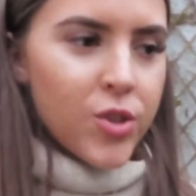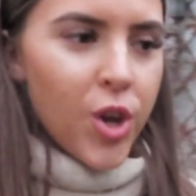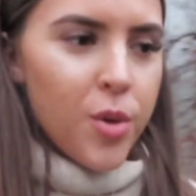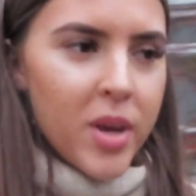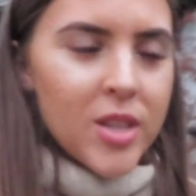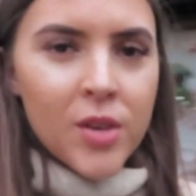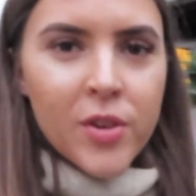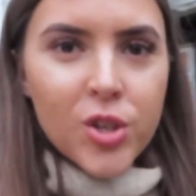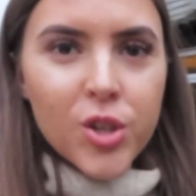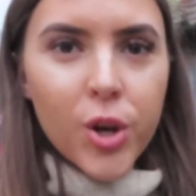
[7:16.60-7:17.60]
so it means they're
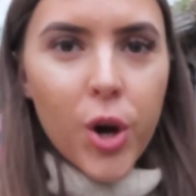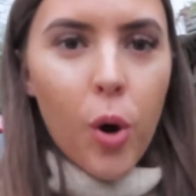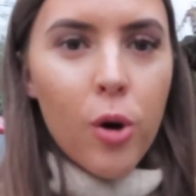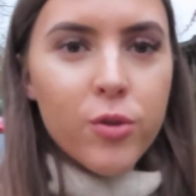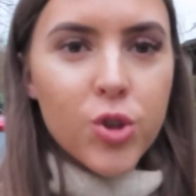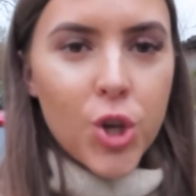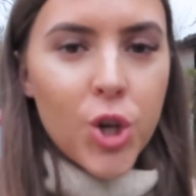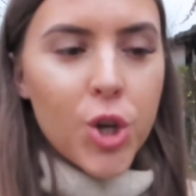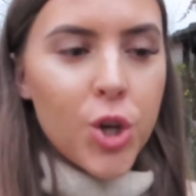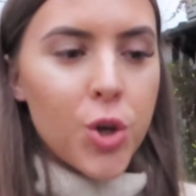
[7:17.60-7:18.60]
just gonna go off
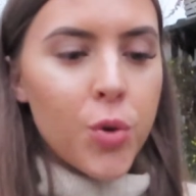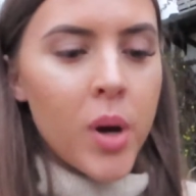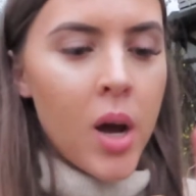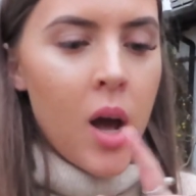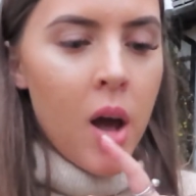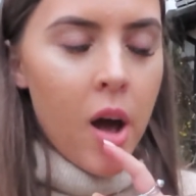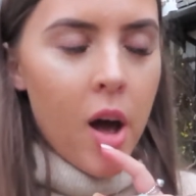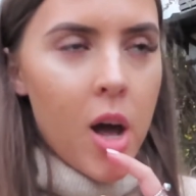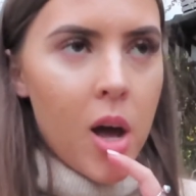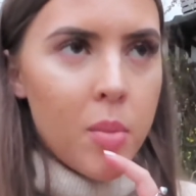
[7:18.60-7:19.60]
to
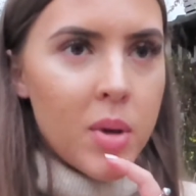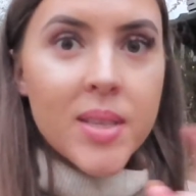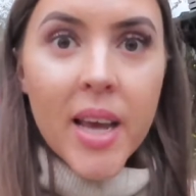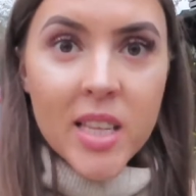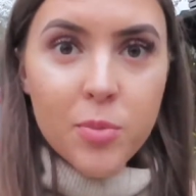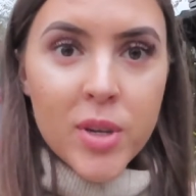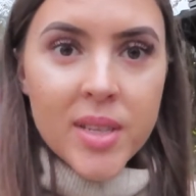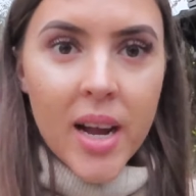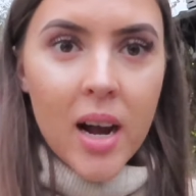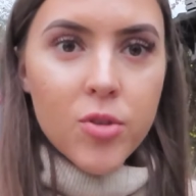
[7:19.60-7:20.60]

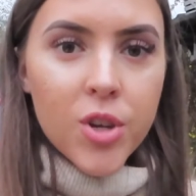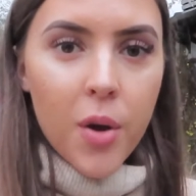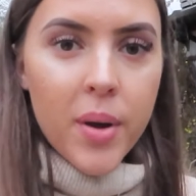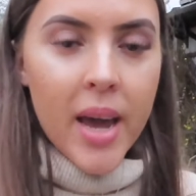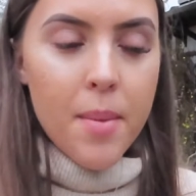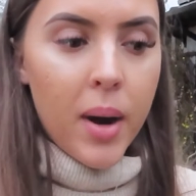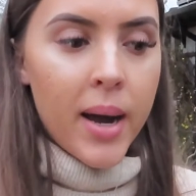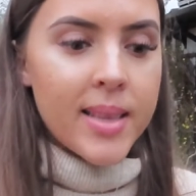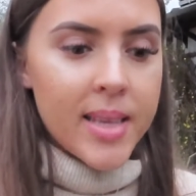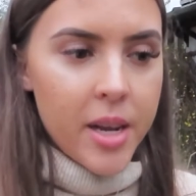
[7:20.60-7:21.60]
Sainsbury's now to go and get
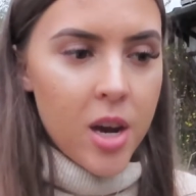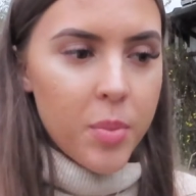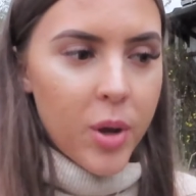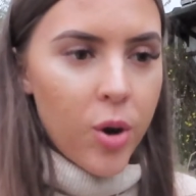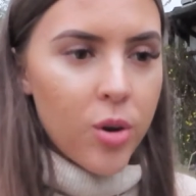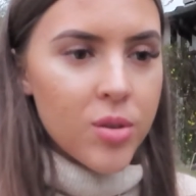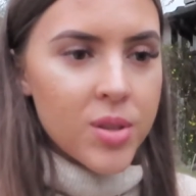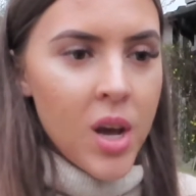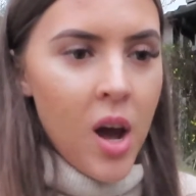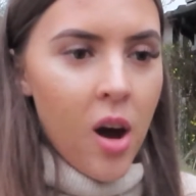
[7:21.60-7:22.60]
my dinner
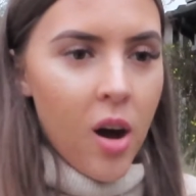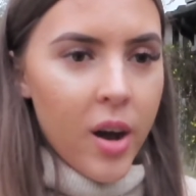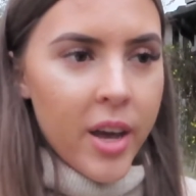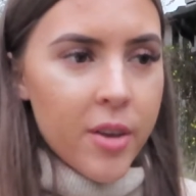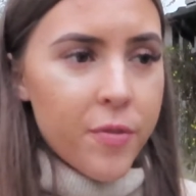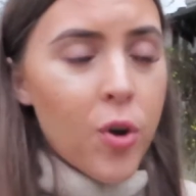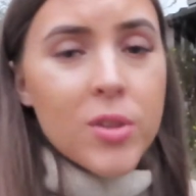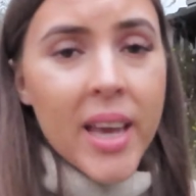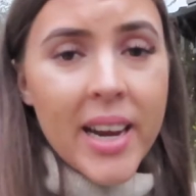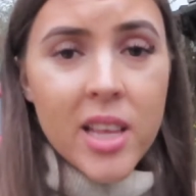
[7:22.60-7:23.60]
because I
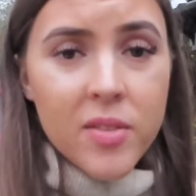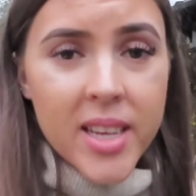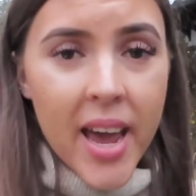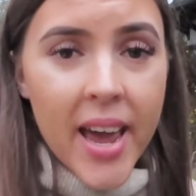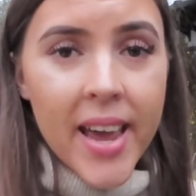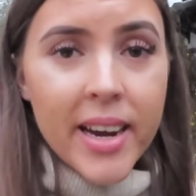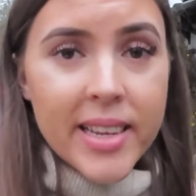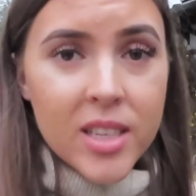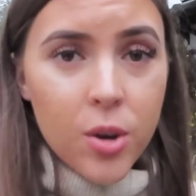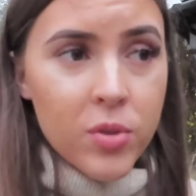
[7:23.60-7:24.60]
forgot to get it the other day and I
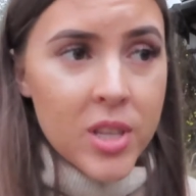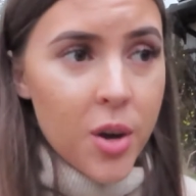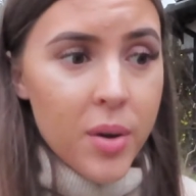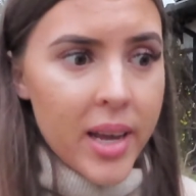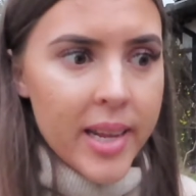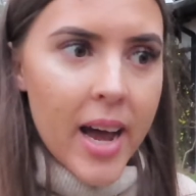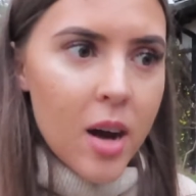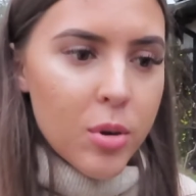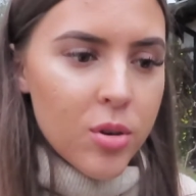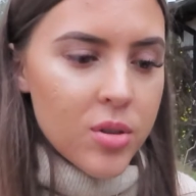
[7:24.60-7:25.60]
need to obviously go and get it
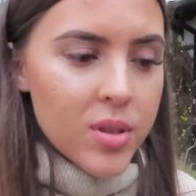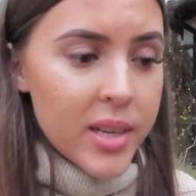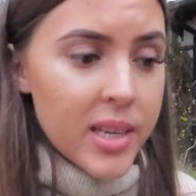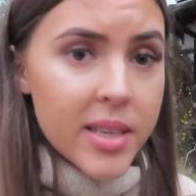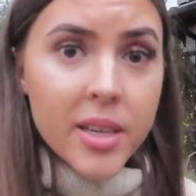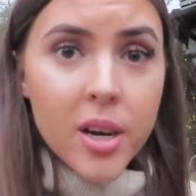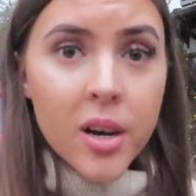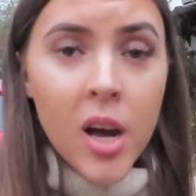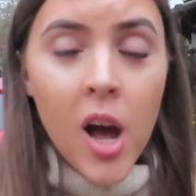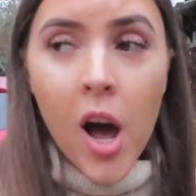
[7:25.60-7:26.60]
now because I need
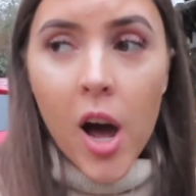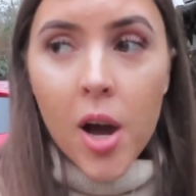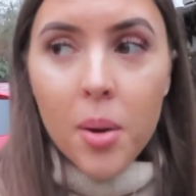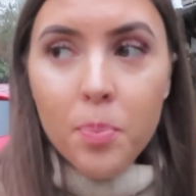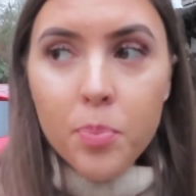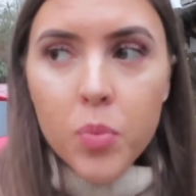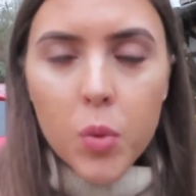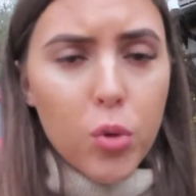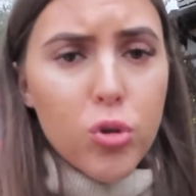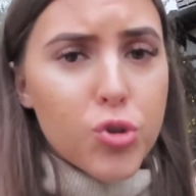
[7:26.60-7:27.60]
dinner. Well,
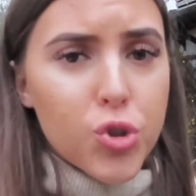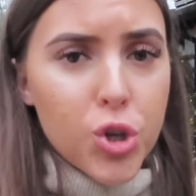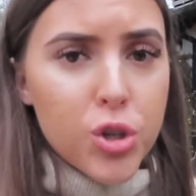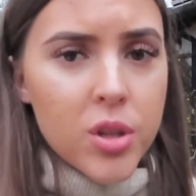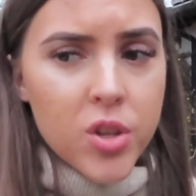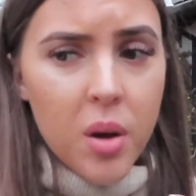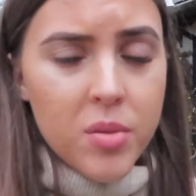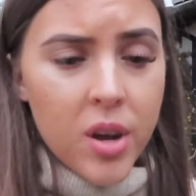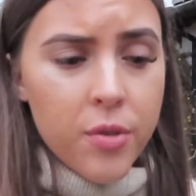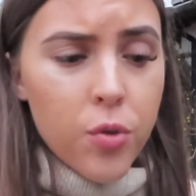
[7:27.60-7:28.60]
not soon, the
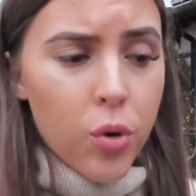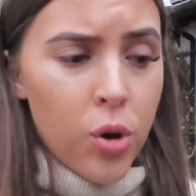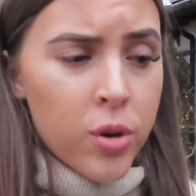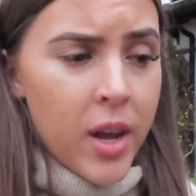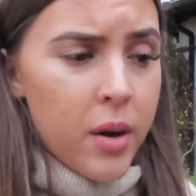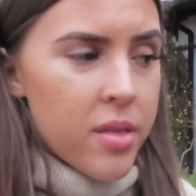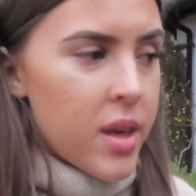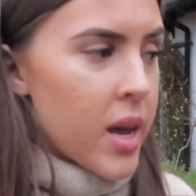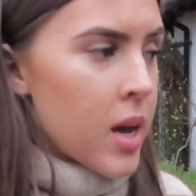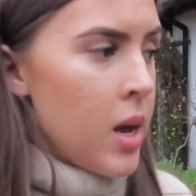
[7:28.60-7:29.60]
time's like 4 o'clock now, I
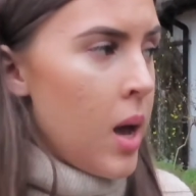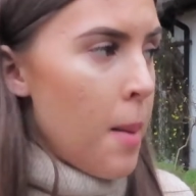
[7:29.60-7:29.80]
think,